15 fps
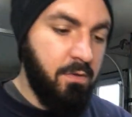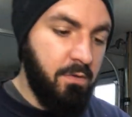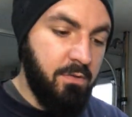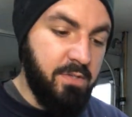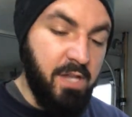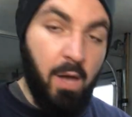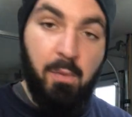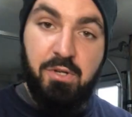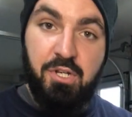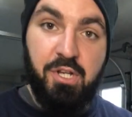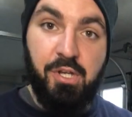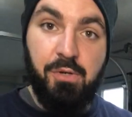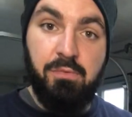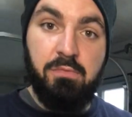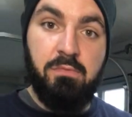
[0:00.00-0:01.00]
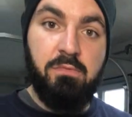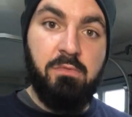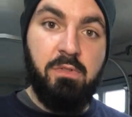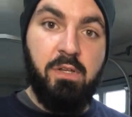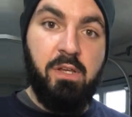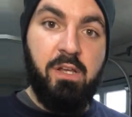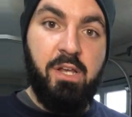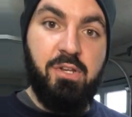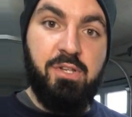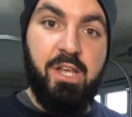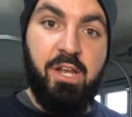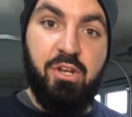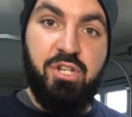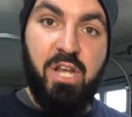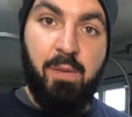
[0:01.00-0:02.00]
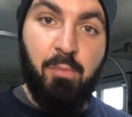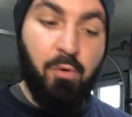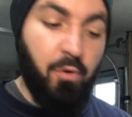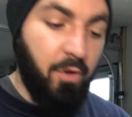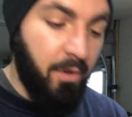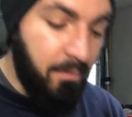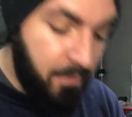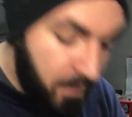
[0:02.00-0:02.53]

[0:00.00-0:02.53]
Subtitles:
So now what you do, you take your chamber hole,